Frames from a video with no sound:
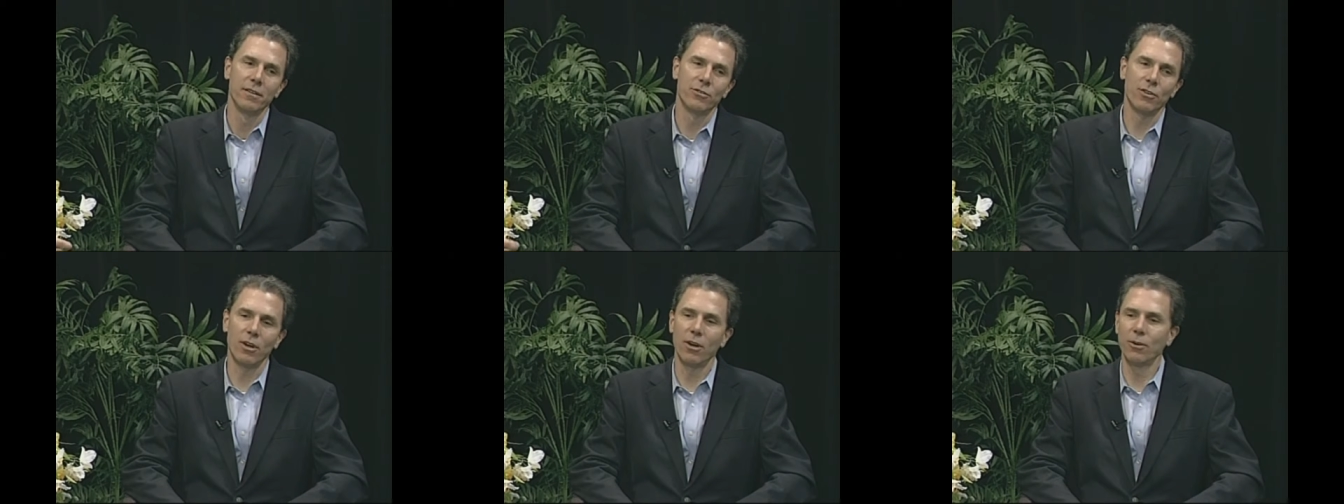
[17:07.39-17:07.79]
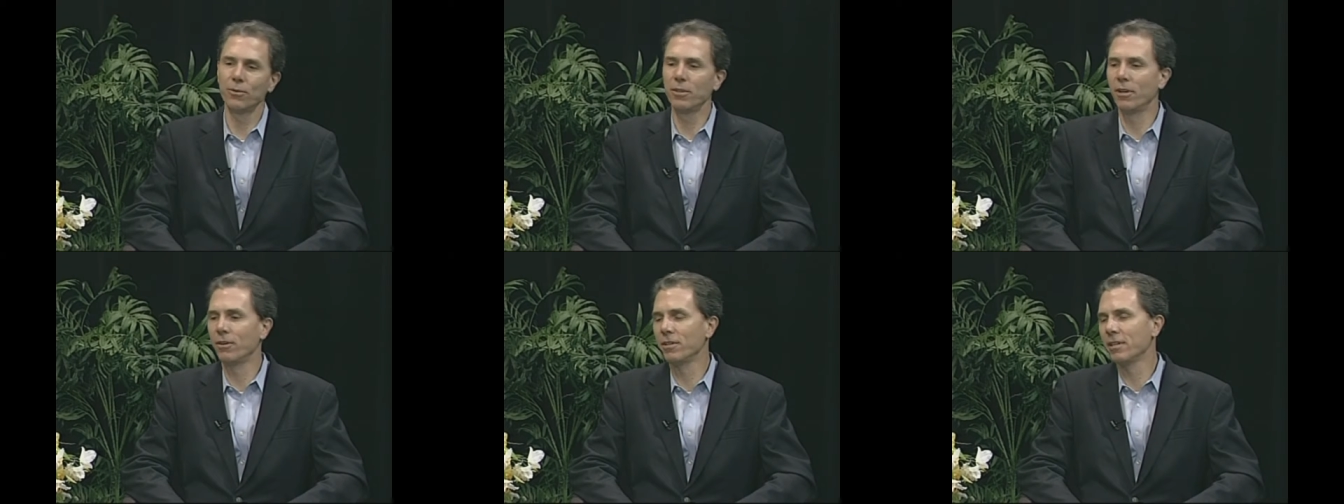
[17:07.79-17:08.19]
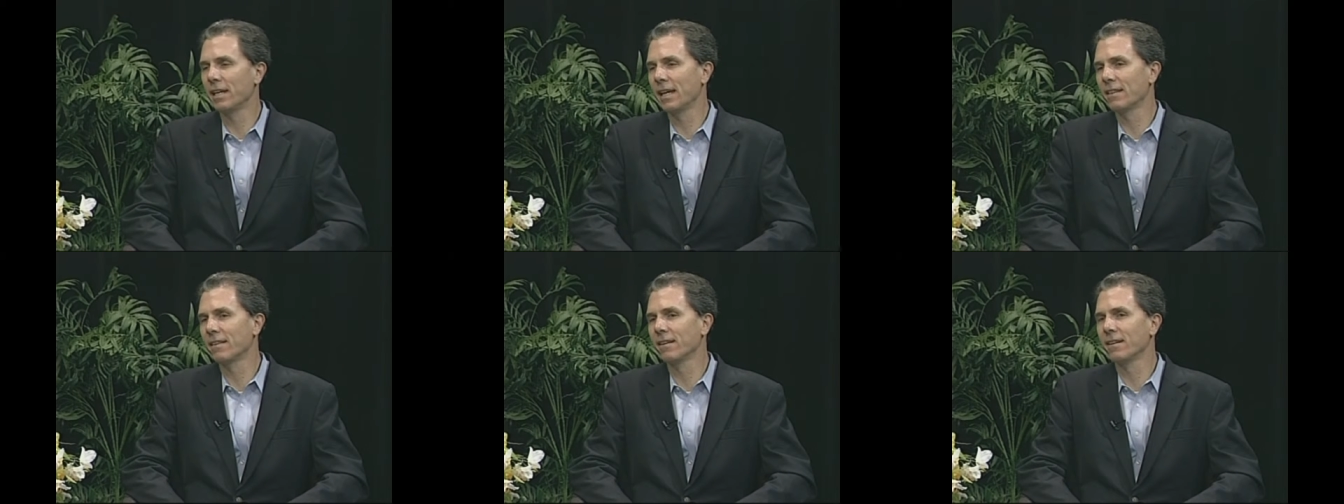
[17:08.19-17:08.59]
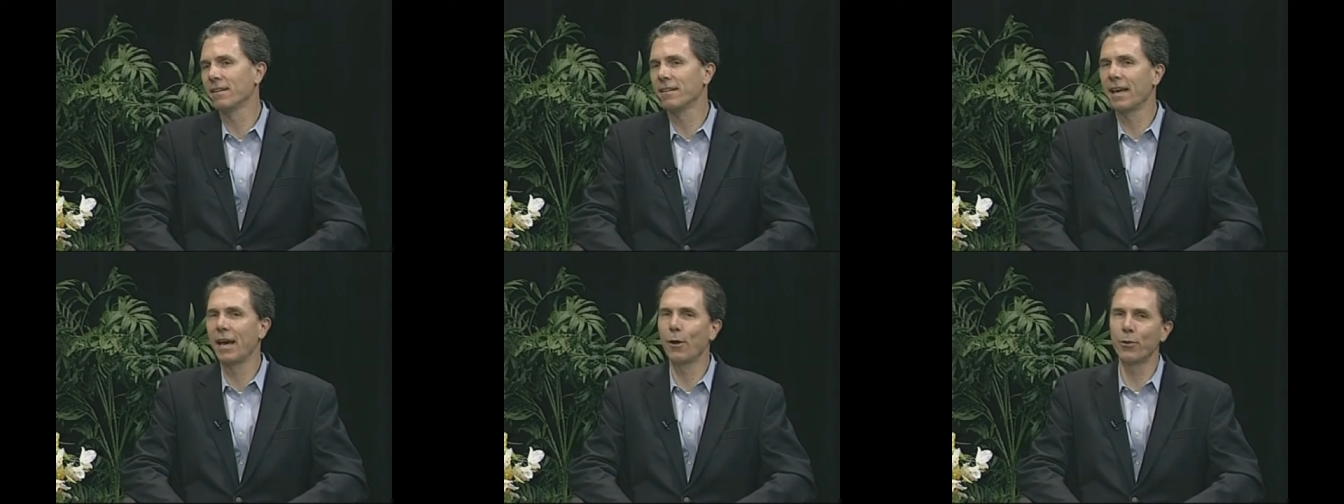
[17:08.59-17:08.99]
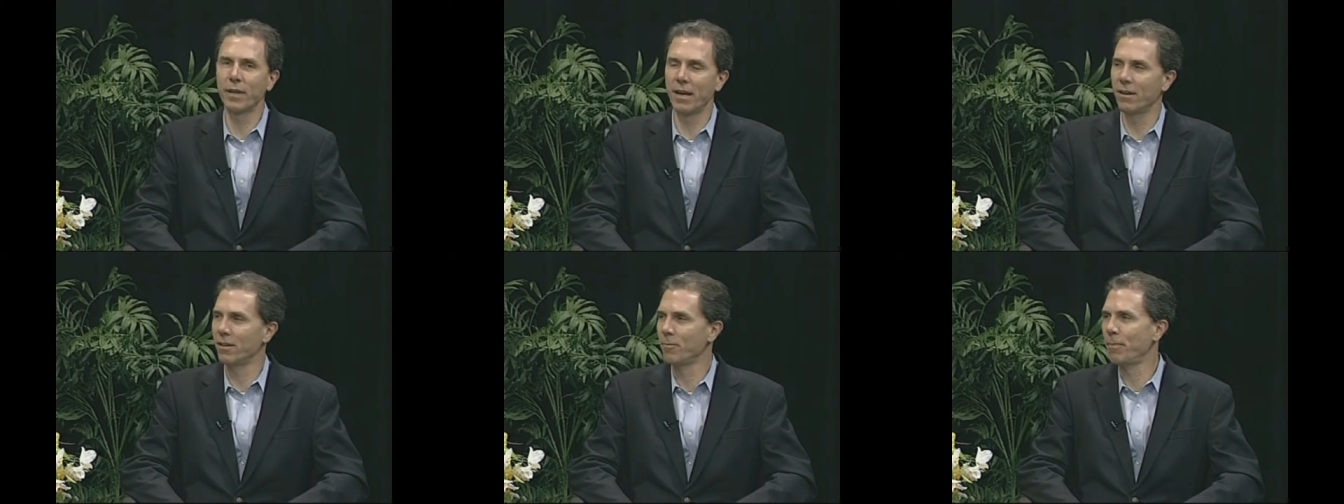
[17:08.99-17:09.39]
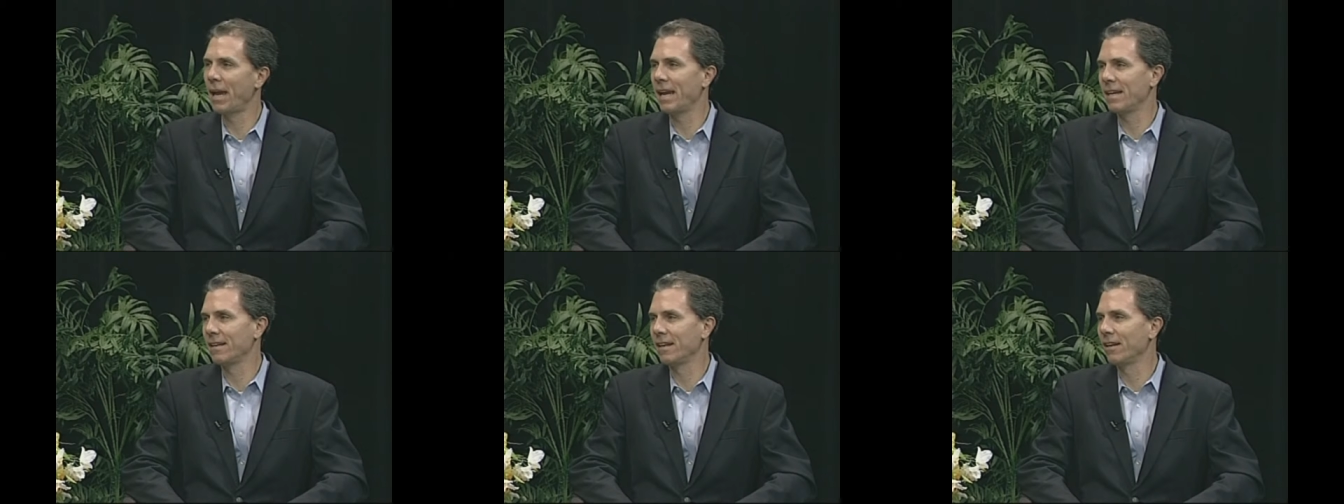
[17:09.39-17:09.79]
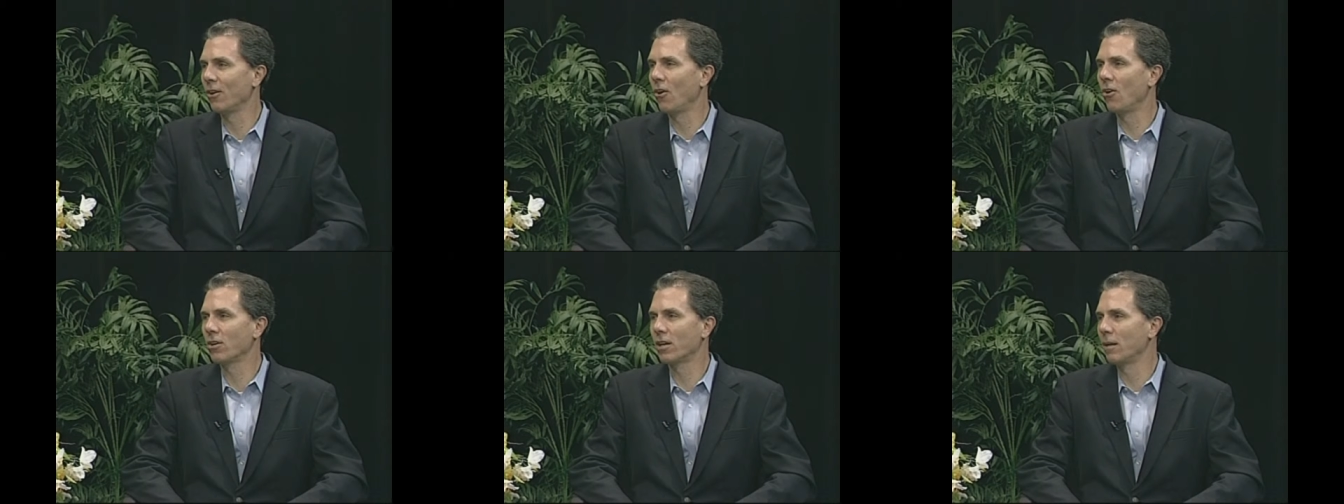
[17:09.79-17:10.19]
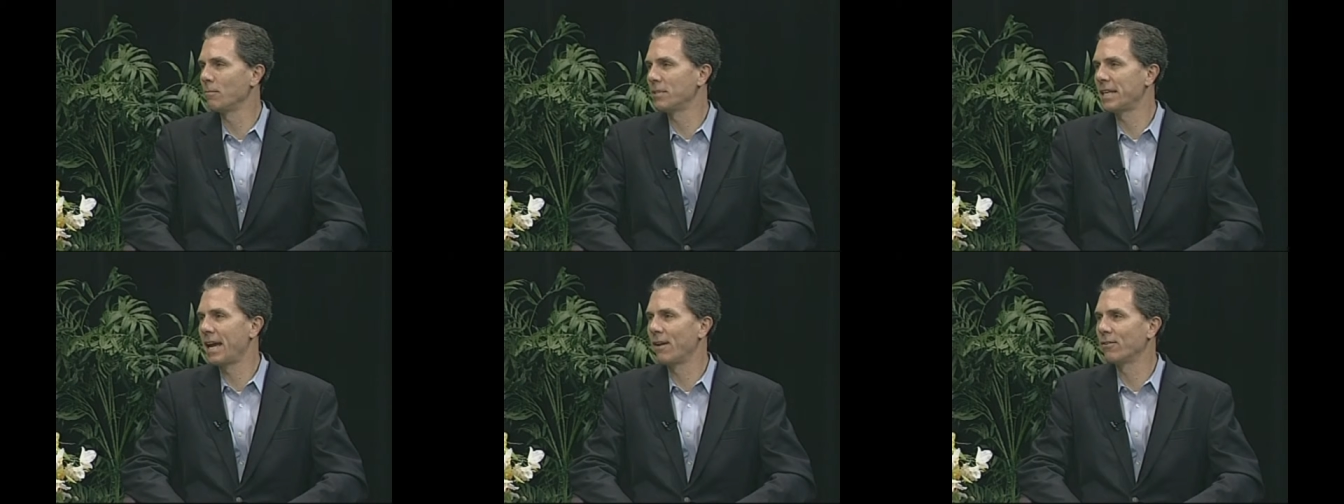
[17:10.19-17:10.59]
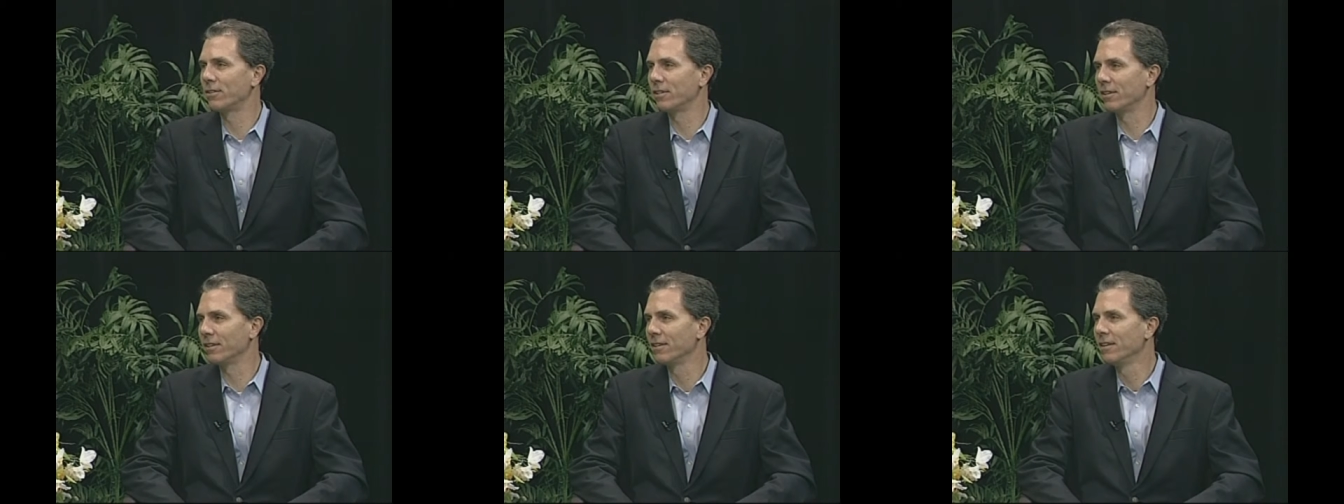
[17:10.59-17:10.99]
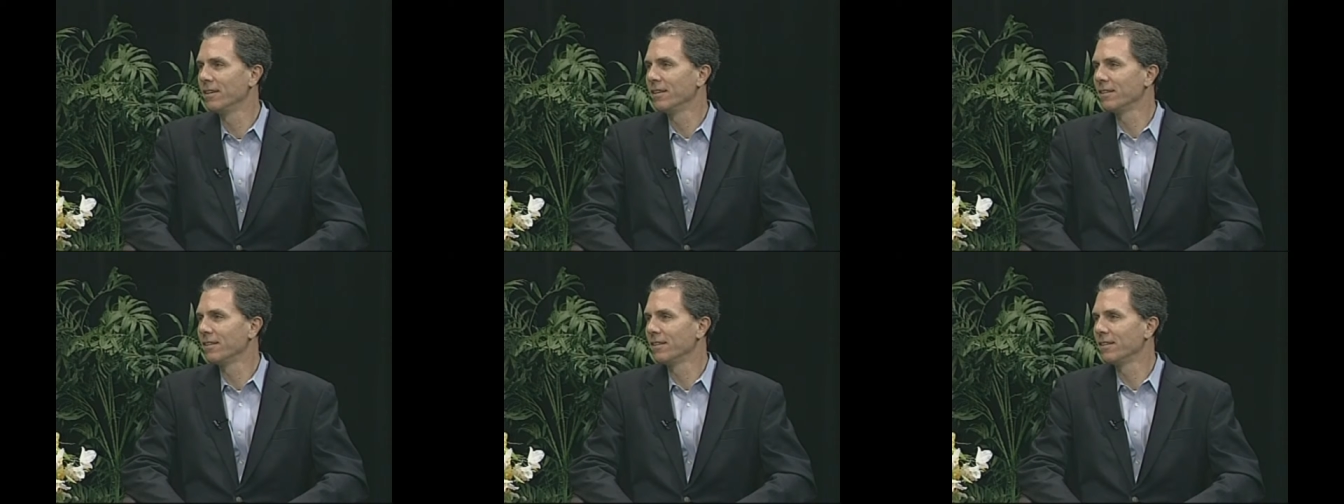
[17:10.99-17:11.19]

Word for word: So, you know, you get the, the healthcare debate, and it all comes down to,